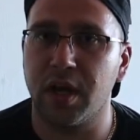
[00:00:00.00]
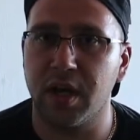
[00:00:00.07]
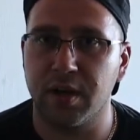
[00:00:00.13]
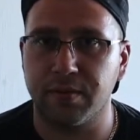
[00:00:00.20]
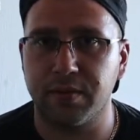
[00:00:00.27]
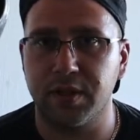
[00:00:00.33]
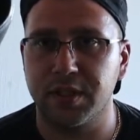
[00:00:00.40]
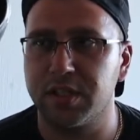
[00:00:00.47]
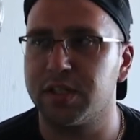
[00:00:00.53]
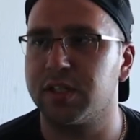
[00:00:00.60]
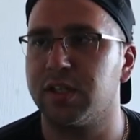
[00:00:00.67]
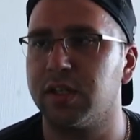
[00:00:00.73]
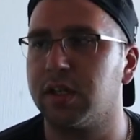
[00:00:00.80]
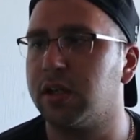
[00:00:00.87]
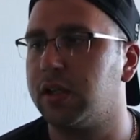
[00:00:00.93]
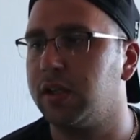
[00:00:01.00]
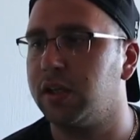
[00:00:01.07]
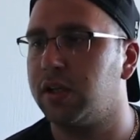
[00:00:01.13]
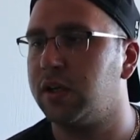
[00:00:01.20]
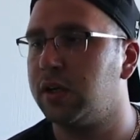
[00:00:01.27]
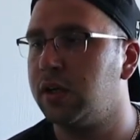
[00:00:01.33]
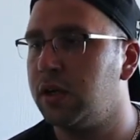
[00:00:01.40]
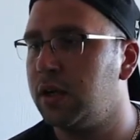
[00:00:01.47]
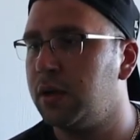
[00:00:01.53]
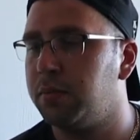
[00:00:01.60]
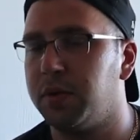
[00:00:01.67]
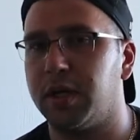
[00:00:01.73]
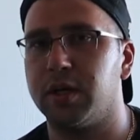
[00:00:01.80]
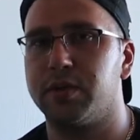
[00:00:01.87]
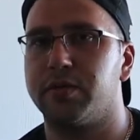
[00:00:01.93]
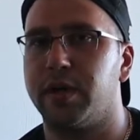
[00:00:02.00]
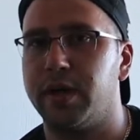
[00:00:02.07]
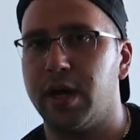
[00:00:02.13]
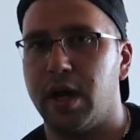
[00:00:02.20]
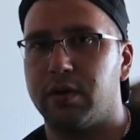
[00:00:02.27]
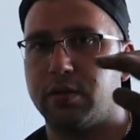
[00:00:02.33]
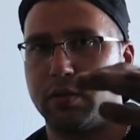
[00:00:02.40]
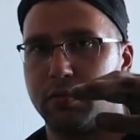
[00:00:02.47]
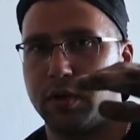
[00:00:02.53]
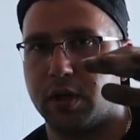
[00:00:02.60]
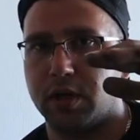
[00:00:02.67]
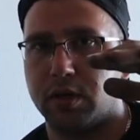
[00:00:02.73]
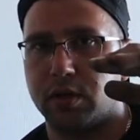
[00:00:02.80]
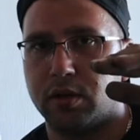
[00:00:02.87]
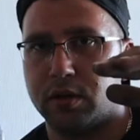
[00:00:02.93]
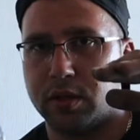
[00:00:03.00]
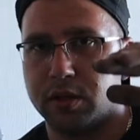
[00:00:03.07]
if this is going to clear, because right now the wheel,